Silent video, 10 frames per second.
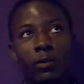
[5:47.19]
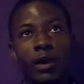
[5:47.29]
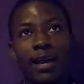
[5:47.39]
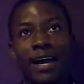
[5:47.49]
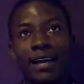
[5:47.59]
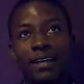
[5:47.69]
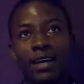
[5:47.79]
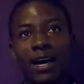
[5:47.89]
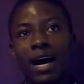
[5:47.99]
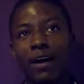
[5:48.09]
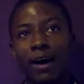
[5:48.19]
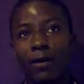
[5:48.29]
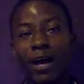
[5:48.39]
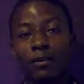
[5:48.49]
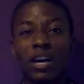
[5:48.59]
Well, I
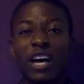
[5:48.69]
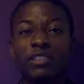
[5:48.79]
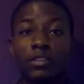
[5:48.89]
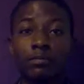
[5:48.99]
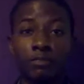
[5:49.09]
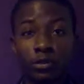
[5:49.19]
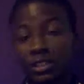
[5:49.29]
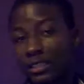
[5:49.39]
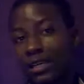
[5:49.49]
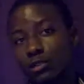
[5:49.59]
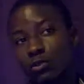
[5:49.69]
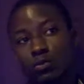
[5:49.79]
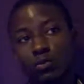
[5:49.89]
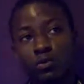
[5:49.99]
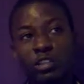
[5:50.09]
will have to attribute that
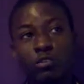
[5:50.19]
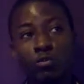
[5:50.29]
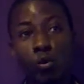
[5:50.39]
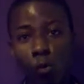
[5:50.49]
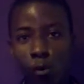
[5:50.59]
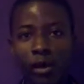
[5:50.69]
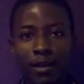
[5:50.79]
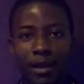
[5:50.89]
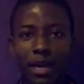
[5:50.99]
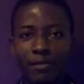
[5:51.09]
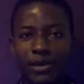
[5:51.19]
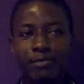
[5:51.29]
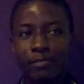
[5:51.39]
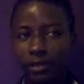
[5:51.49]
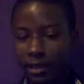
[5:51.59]
to the role that are
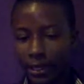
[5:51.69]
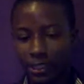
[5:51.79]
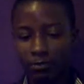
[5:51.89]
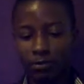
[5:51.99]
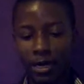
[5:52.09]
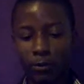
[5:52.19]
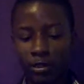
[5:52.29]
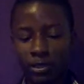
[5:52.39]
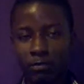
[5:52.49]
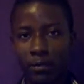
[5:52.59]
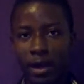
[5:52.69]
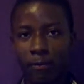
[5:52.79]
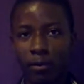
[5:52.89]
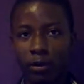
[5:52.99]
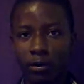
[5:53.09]
being played by blood
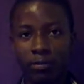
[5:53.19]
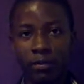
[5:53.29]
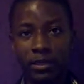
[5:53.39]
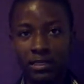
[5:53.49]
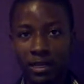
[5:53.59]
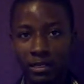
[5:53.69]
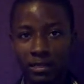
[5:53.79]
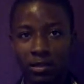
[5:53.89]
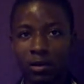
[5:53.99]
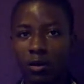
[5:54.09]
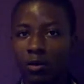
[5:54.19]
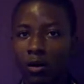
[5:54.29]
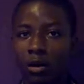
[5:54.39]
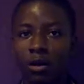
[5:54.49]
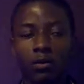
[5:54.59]
platelets,
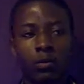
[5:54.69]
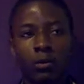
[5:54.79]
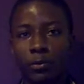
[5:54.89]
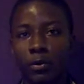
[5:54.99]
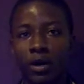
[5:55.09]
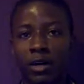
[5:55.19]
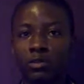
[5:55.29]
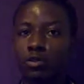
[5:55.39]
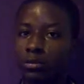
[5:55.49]
or what we know as